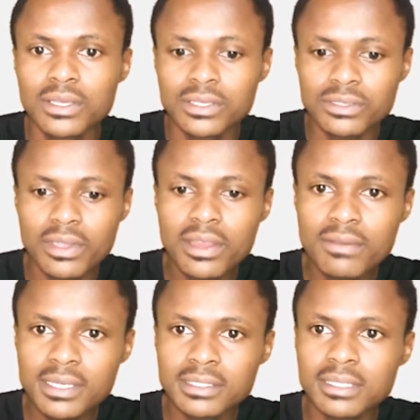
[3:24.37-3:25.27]
So here
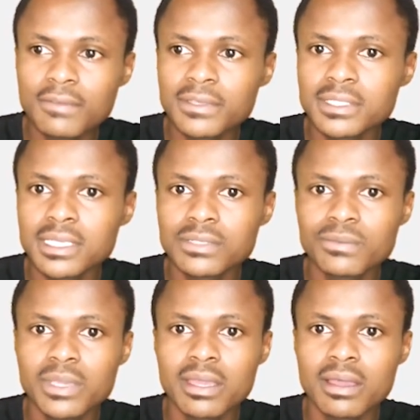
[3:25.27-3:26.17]
in surfaces,
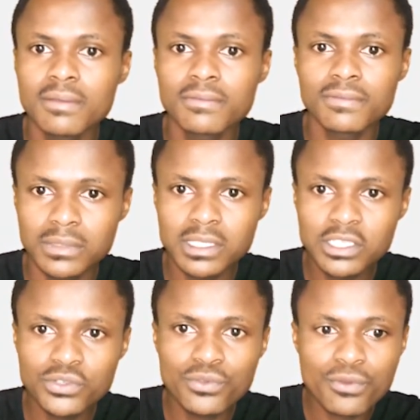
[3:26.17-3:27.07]
we have
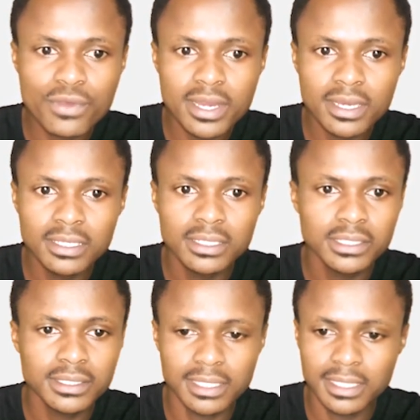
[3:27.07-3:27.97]
this green
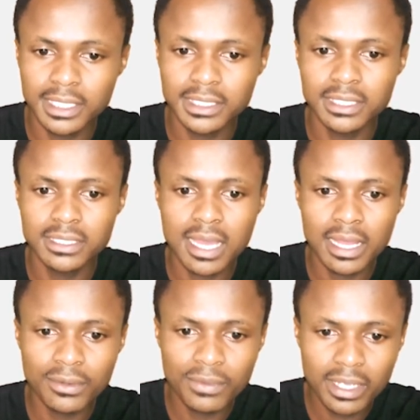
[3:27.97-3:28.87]
selected
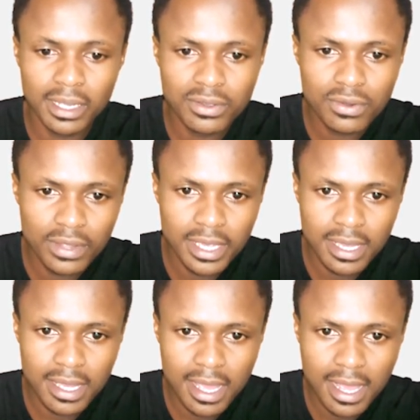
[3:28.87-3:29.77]
and we can go
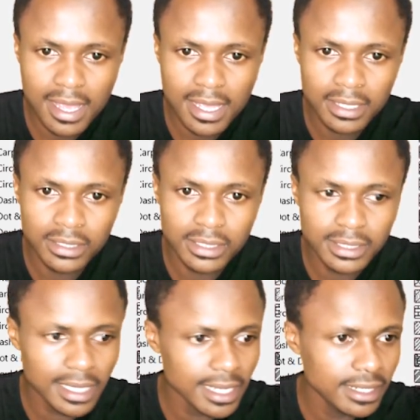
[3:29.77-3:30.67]
here and
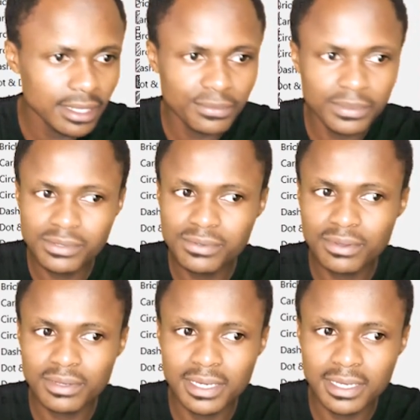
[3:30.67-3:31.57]
decide that we do
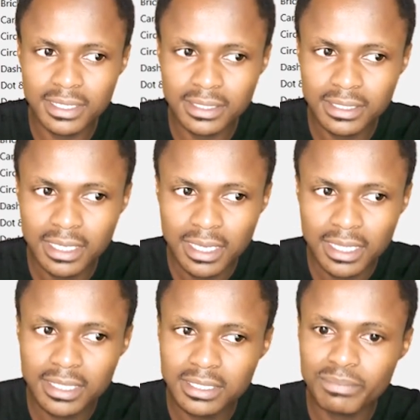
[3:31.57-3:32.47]
not need
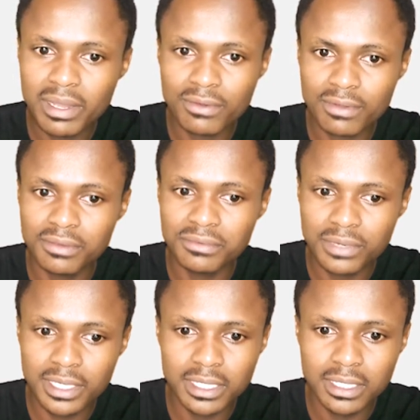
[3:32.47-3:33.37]
this background
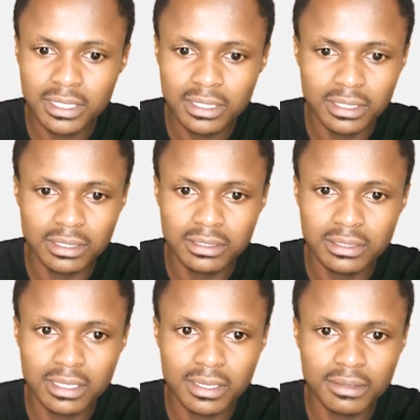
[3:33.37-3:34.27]
really. It's
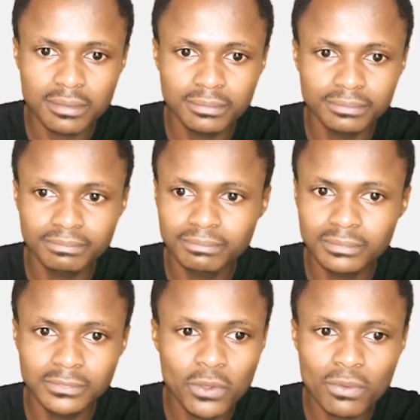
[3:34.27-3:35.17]

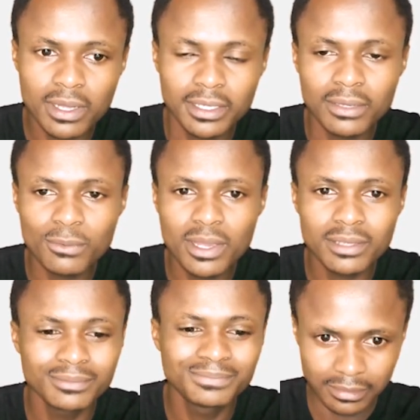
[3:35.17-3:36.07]
um, not working
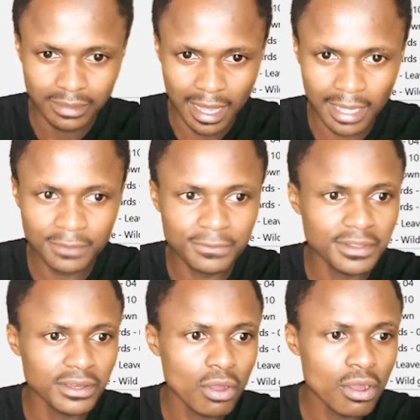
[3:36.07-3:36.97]
well. And for
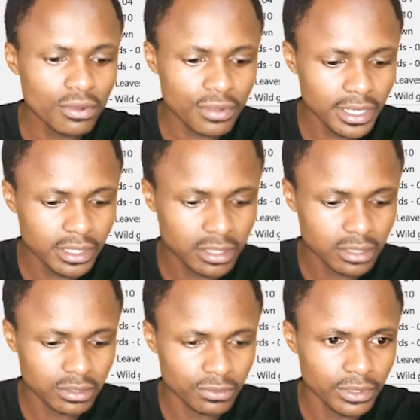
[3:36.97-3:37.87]
the
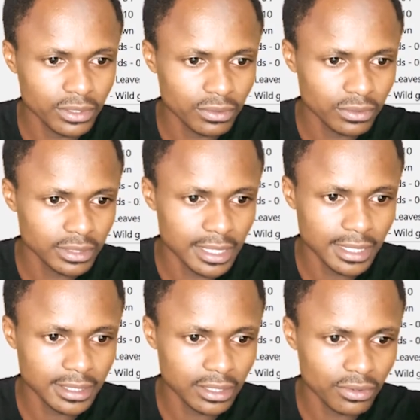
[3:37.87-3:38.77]
concrete, we
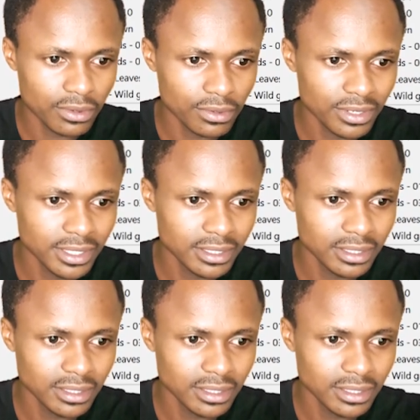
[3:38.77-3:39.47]
select the concrete.